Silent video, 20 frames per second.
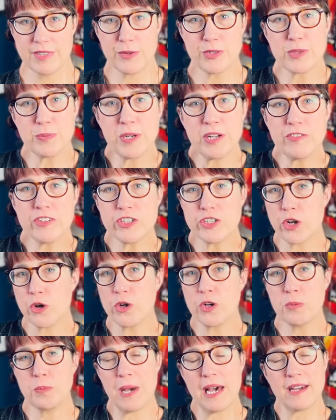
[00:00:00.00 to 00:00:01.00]
was a bit of a
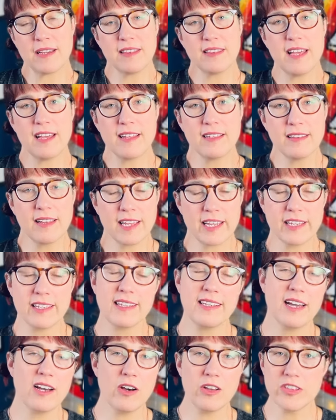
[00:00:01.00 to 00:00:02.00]
joke back then,
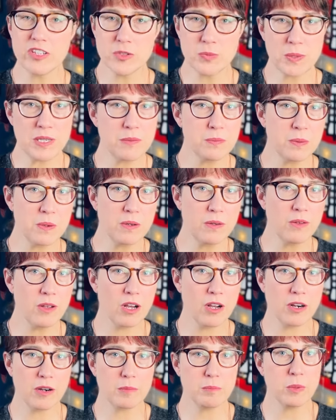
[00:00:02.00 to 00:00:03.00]
like, yeah, all these people
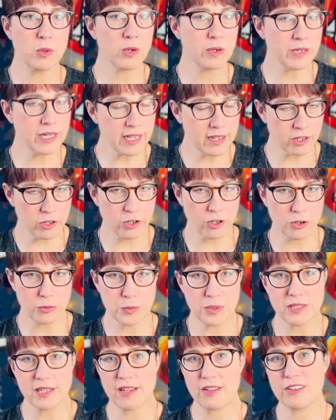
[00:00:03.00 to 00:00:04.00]
are bored at
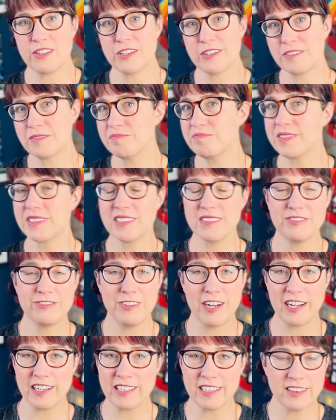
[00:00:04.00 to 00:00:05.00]
home and now they're
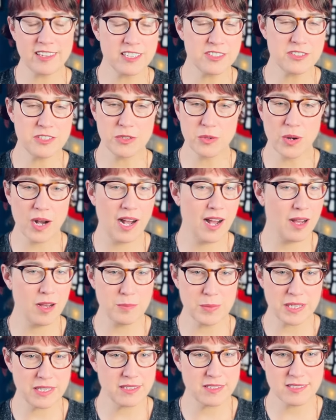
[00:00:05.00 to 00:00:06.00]
finding these new
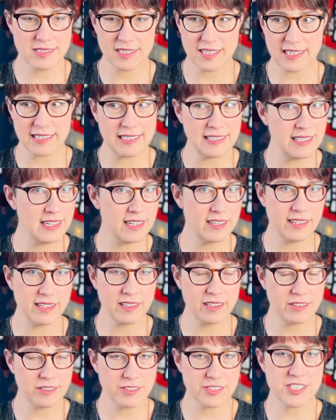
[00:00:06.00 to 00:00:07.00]
hobbies like
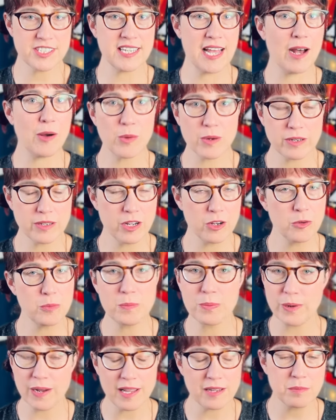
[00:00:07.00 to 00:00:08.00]
knitting or sourdough
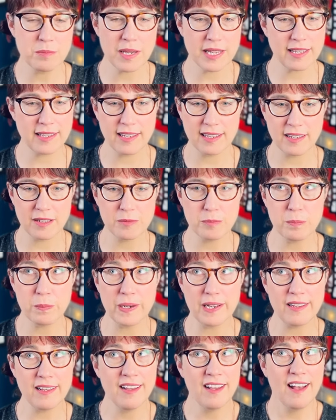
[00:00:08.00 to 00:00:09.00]
bread making,
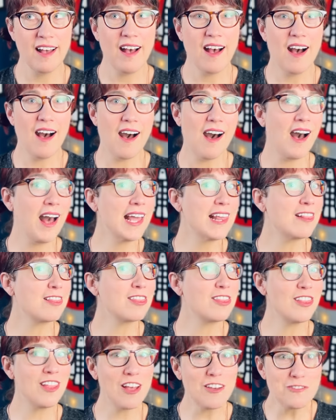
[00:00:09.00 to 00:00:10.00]
but I
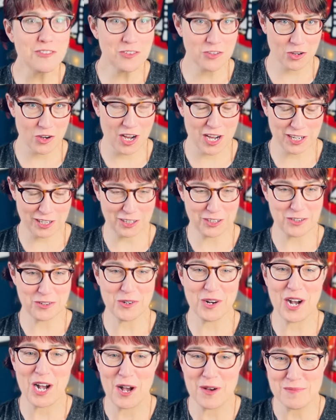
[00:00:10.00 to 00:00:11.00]
love trying
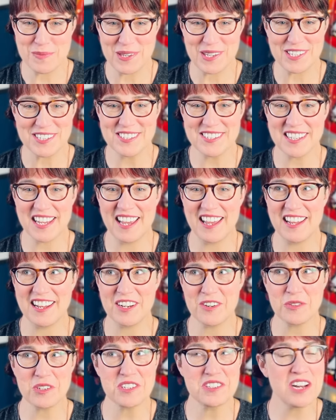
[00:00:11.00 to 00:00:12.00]
new hobbies,
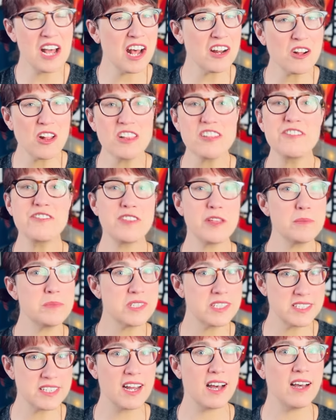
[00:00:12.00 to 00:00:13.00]
and not all of them
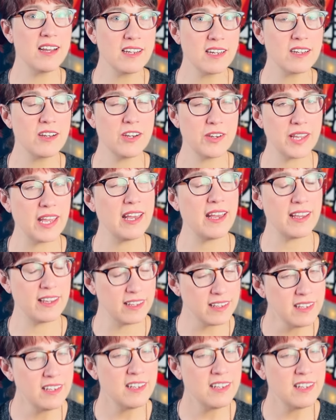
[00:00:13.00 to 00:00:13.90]
stuck, okay?